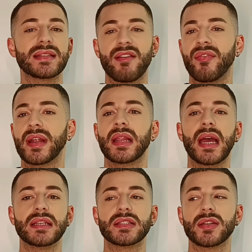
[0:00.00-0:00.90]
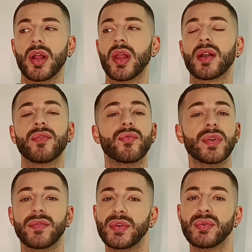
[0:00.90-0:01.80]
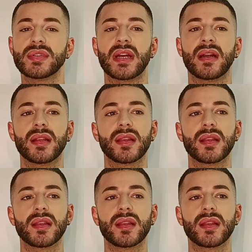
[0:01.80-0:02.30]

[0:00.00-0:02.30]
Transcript: Definitely. I saw a lot of reviews and I